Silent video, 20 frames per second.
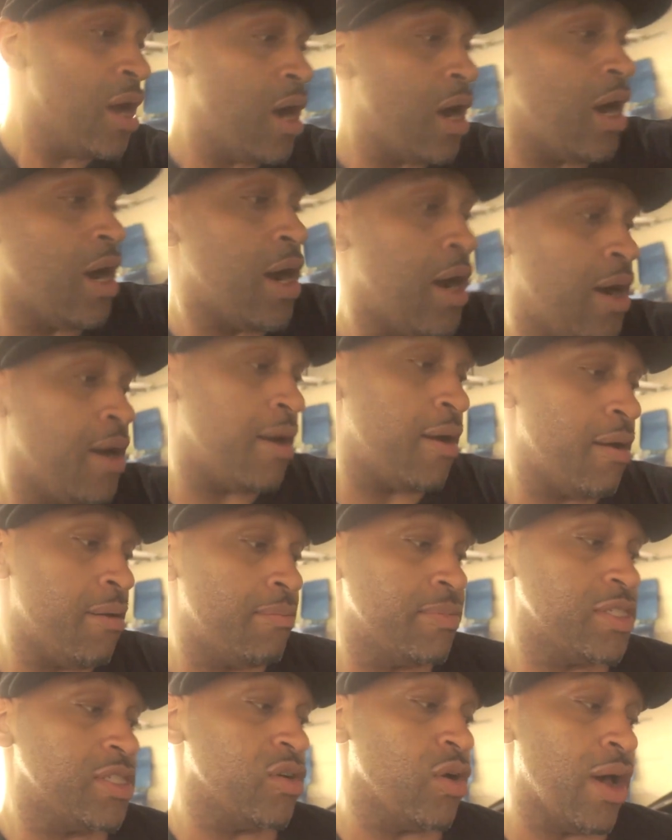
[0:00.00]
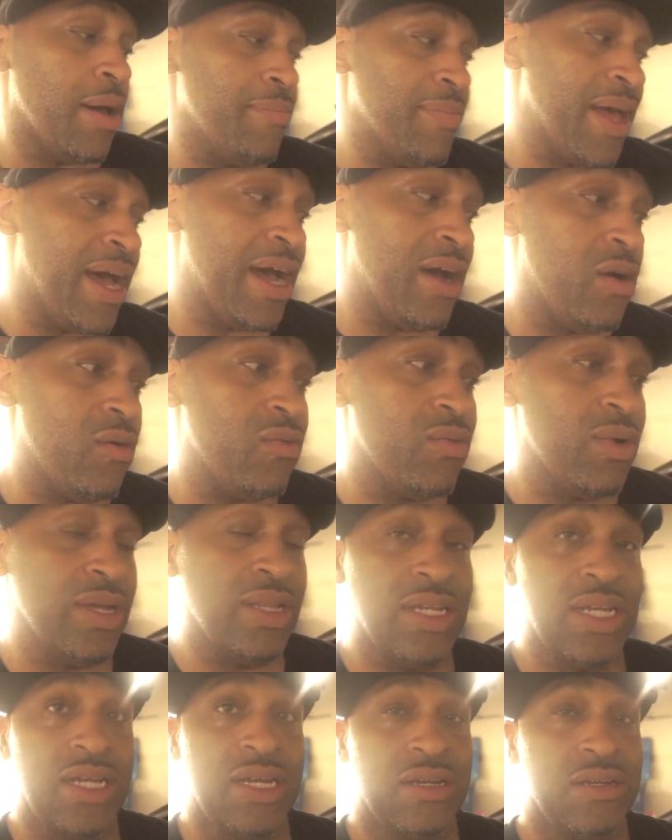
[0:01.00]
So I'm not
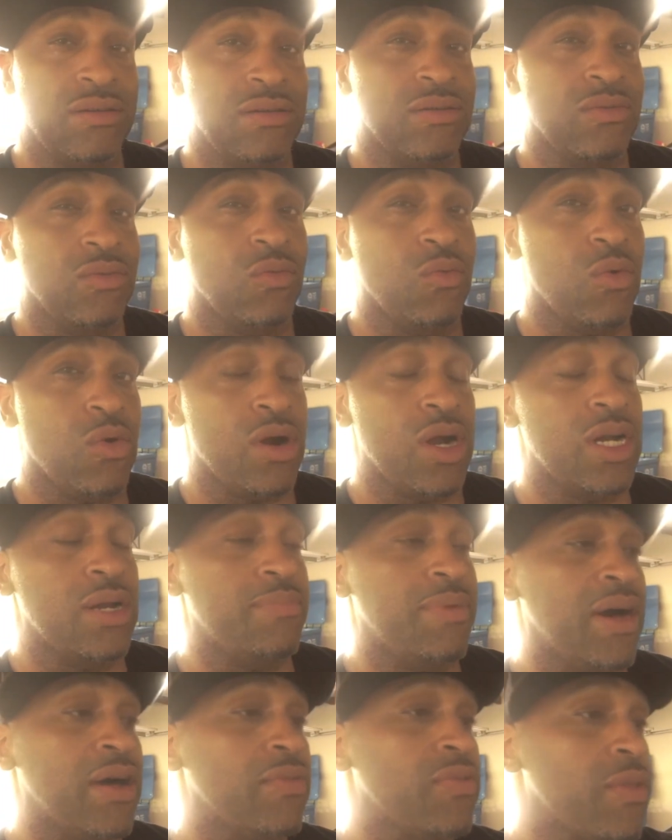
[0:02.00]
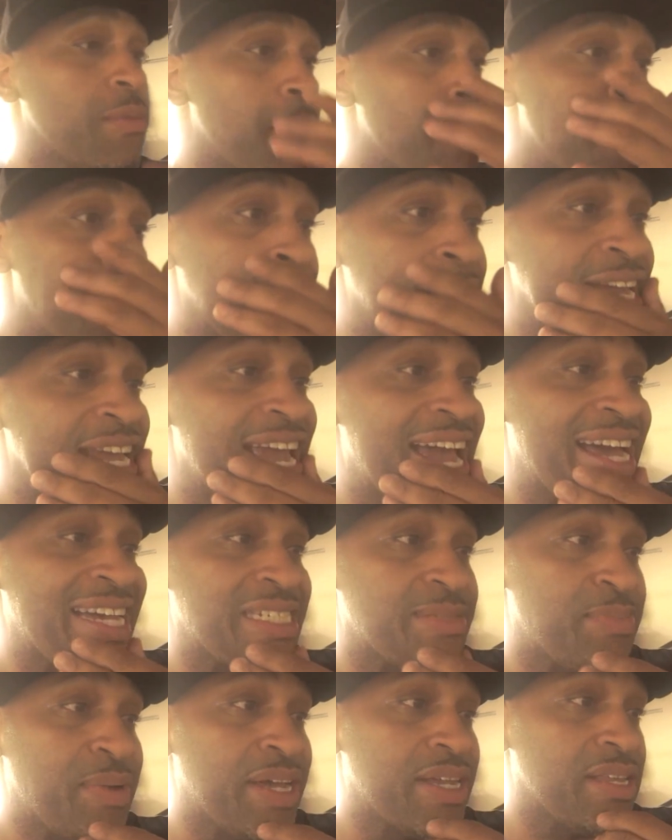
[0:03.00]
really worried about the money
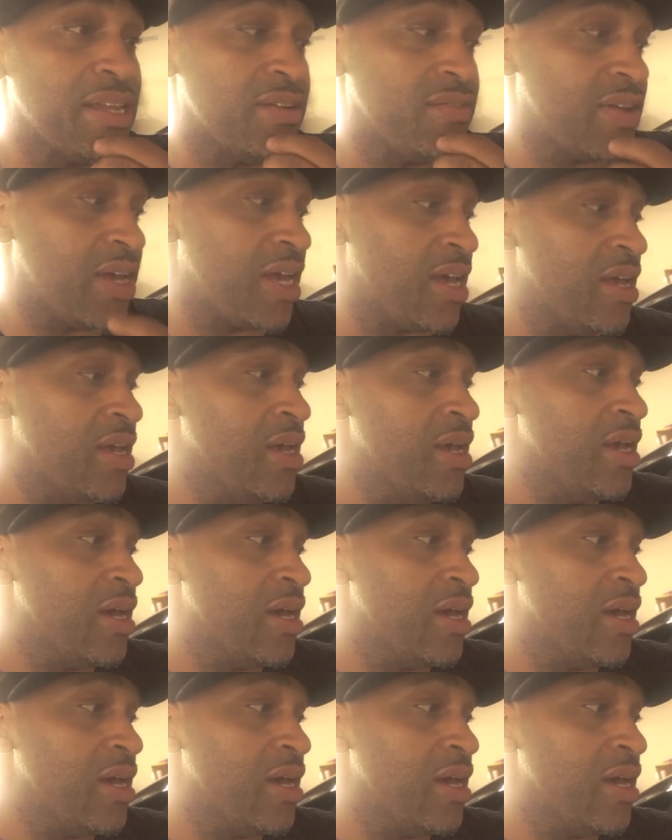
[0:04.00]
aspect of it.